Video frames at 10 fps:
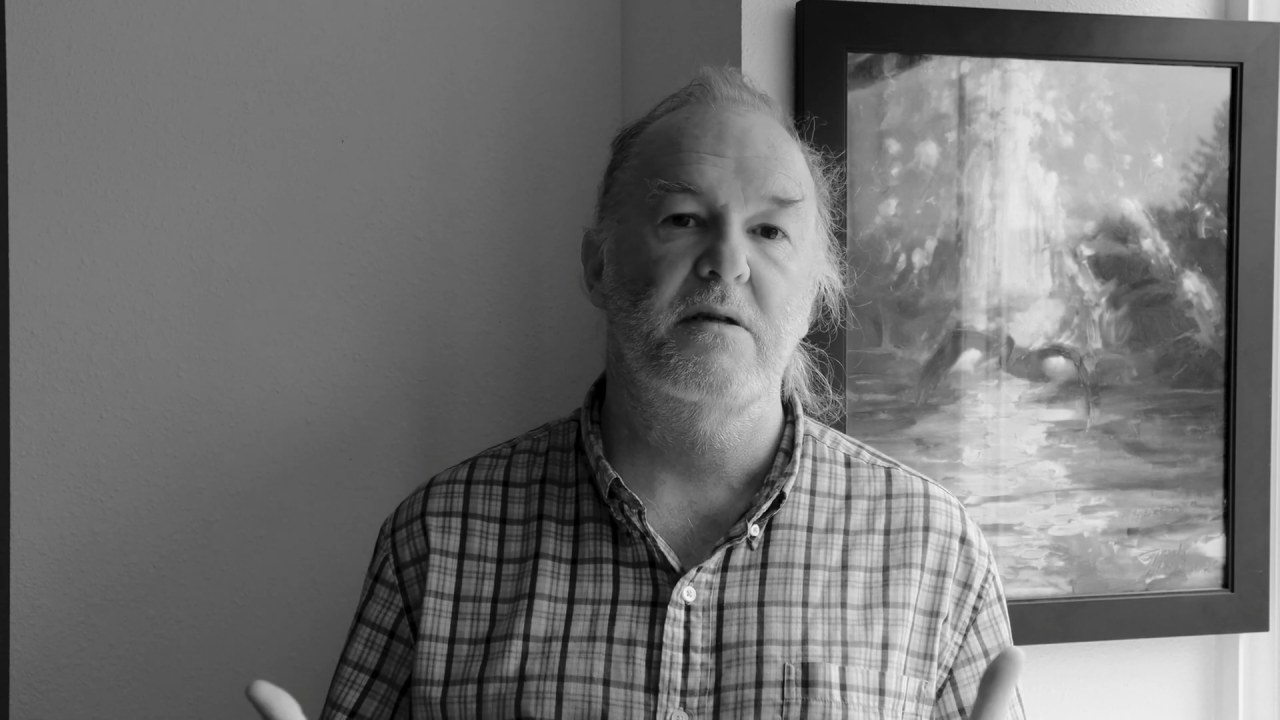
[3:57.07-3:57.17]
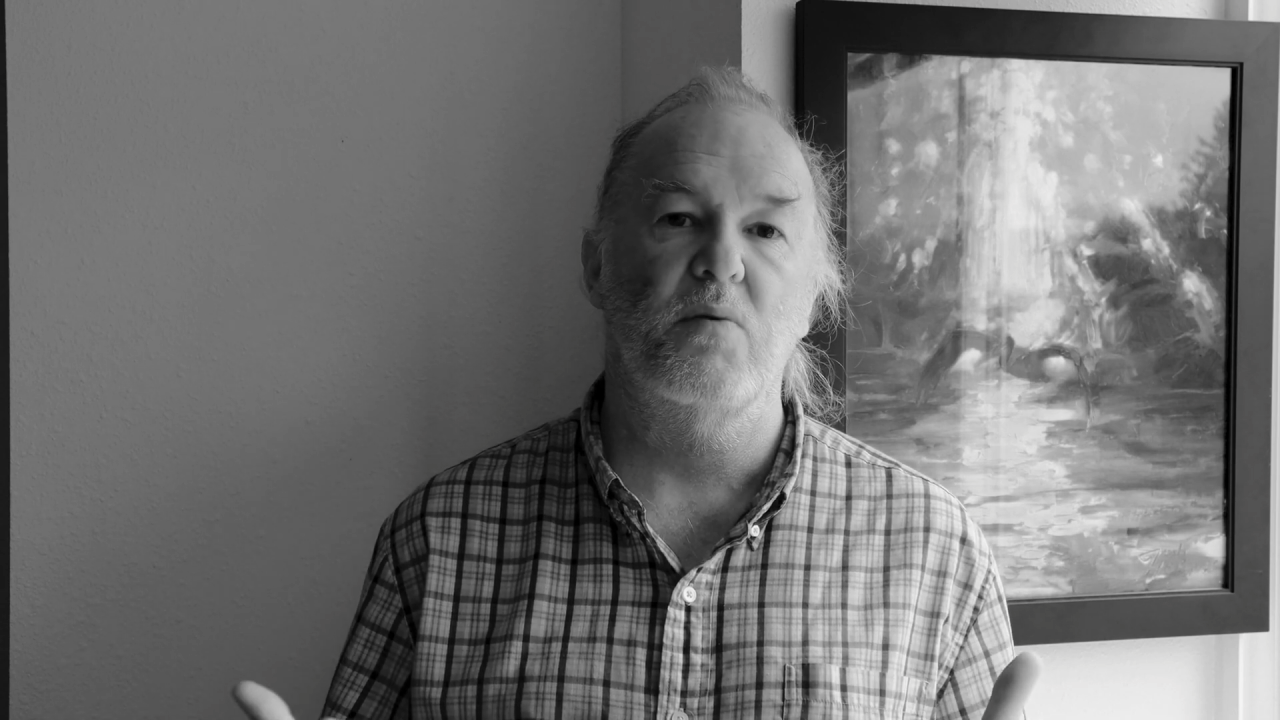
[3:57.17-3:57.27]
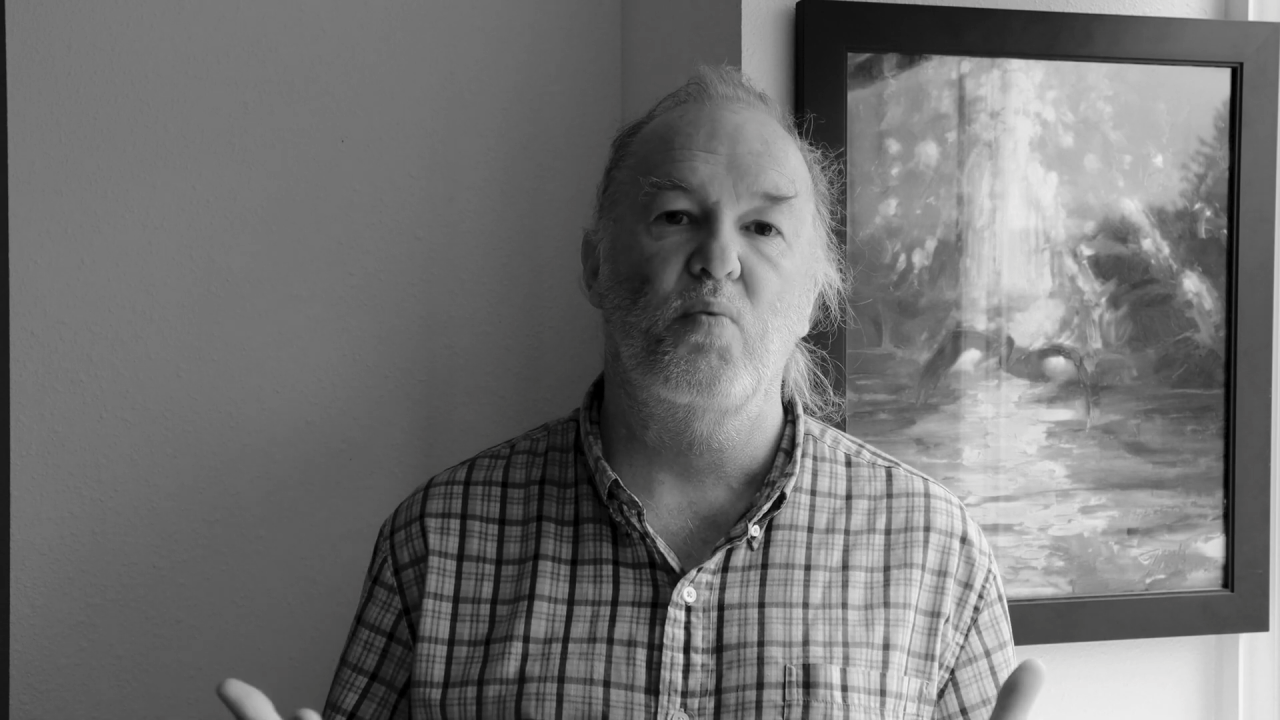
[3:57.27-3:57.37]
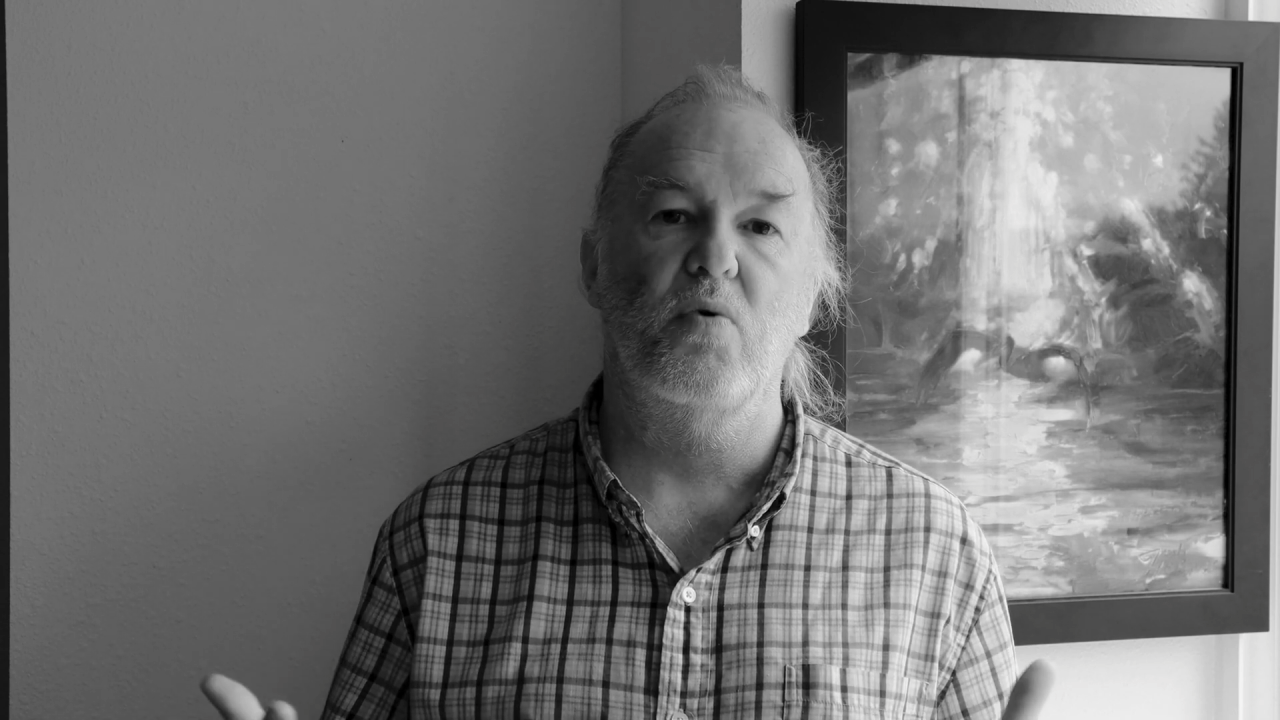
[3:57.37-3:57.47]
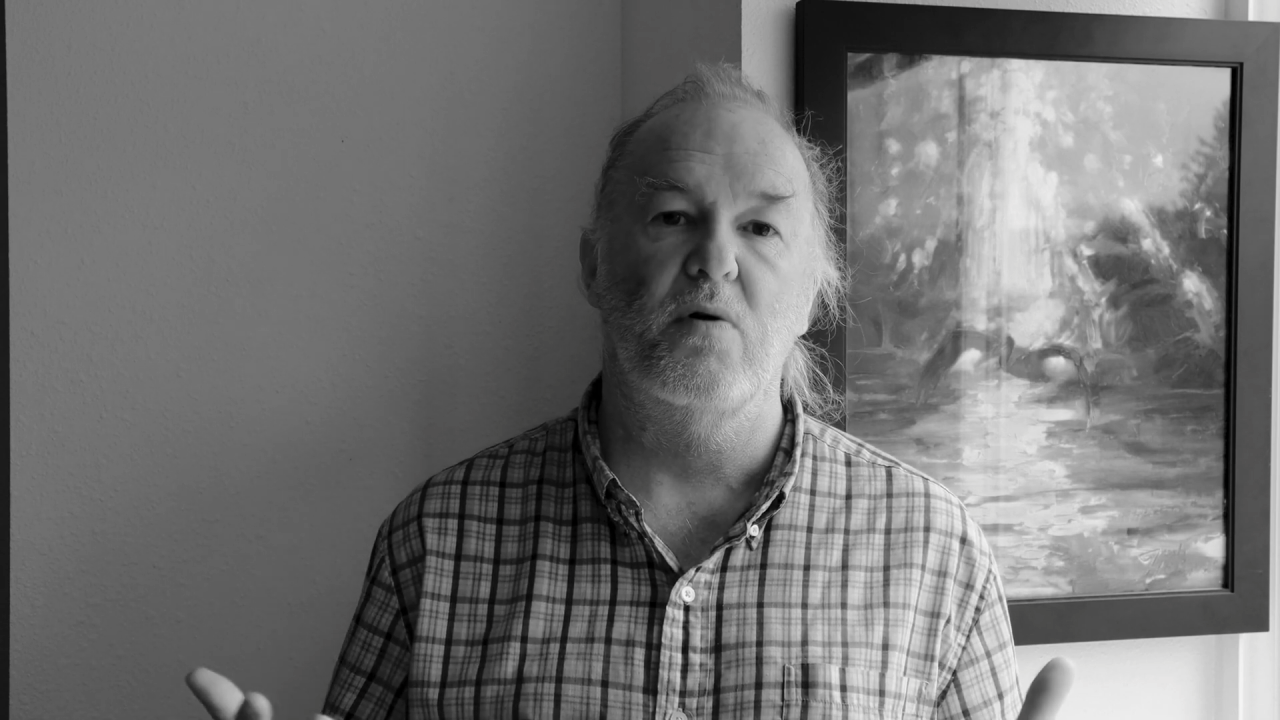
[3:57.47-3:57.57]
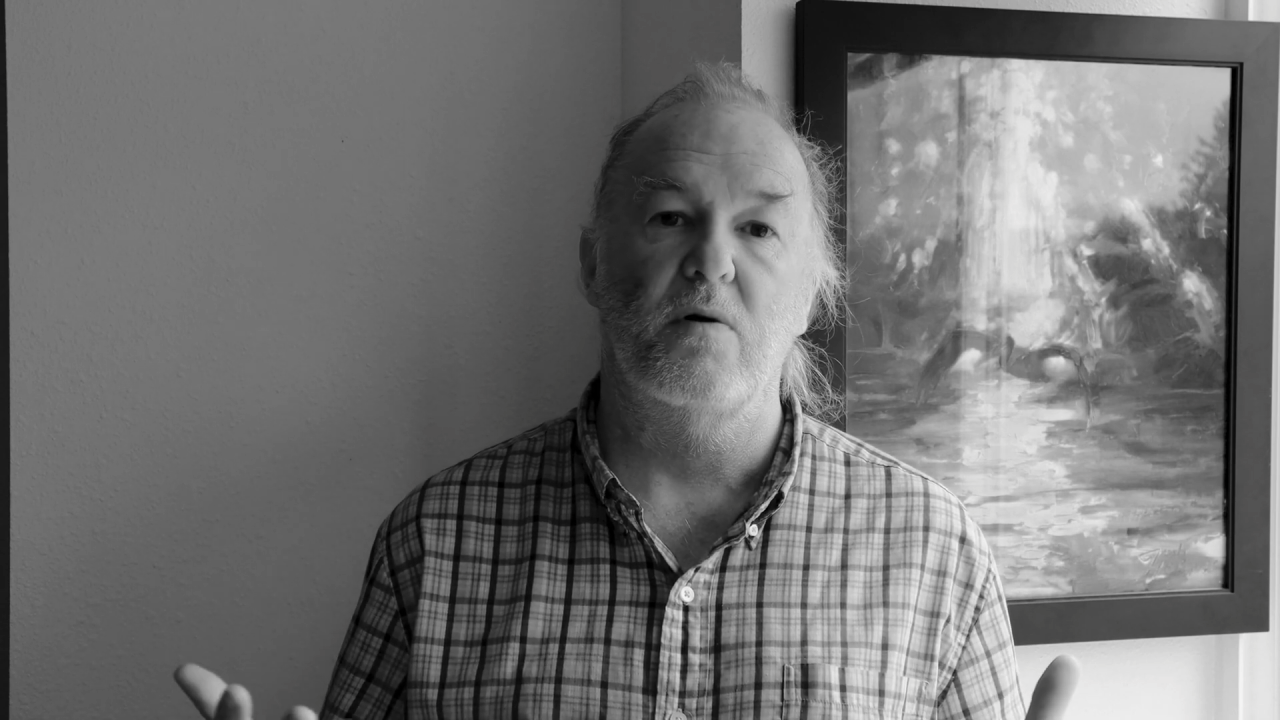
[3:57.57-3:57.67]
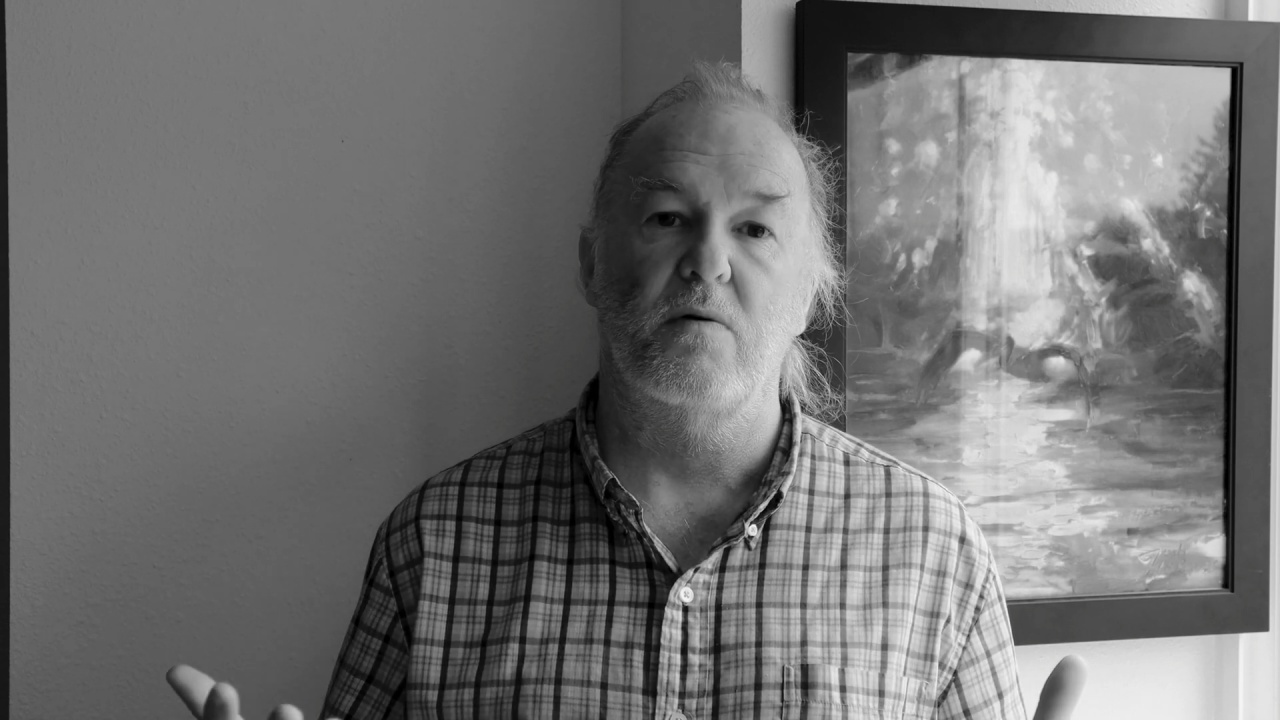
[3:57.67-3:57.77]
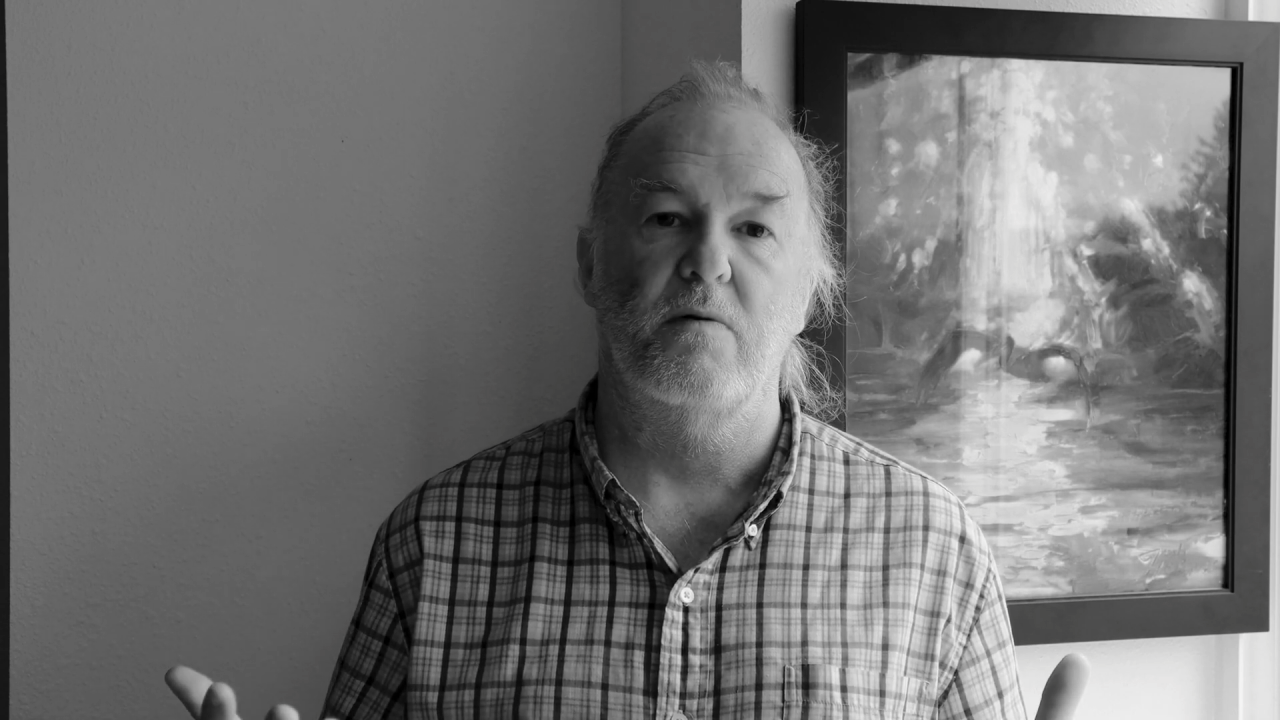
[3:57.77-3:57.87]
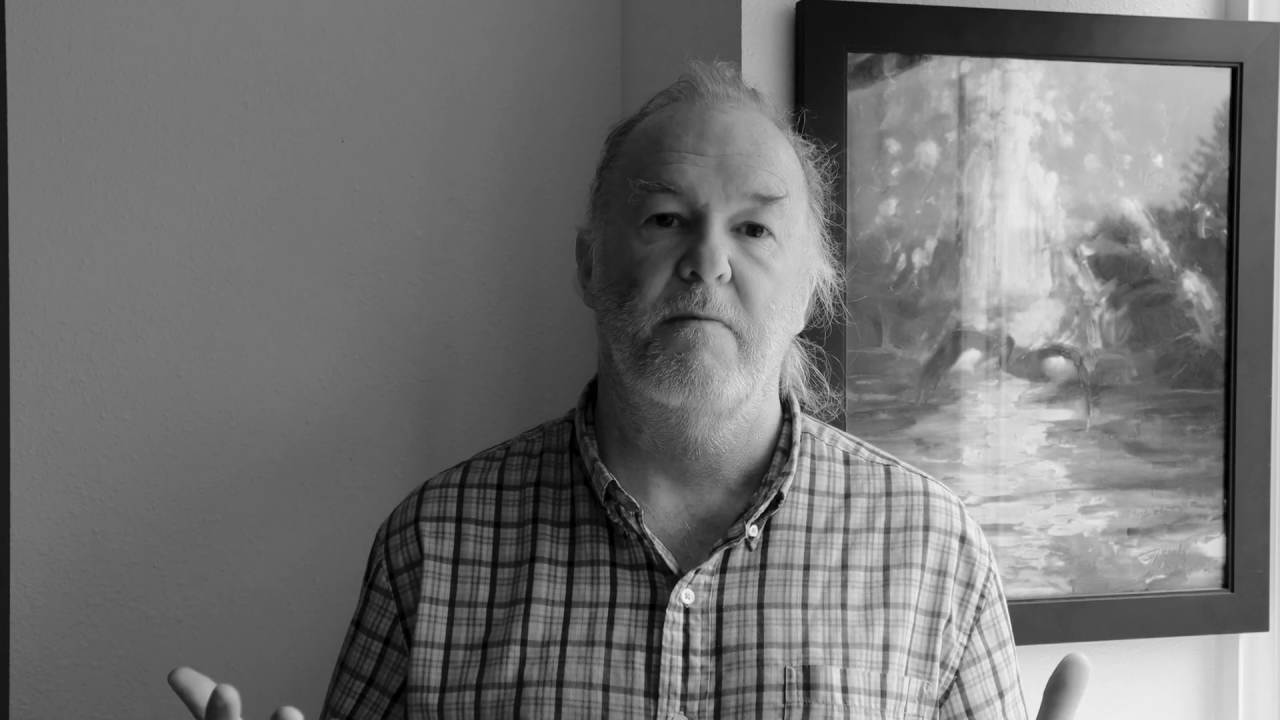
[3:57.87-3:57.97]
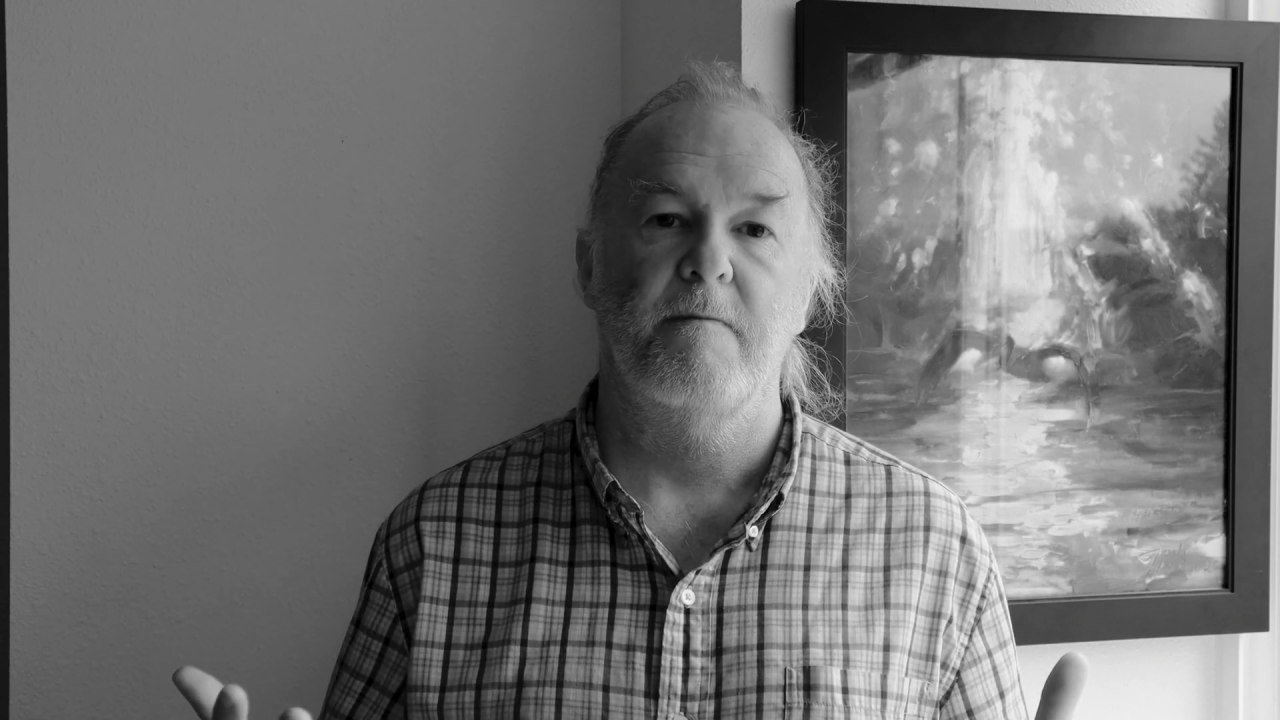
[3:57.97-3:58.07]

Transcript: the world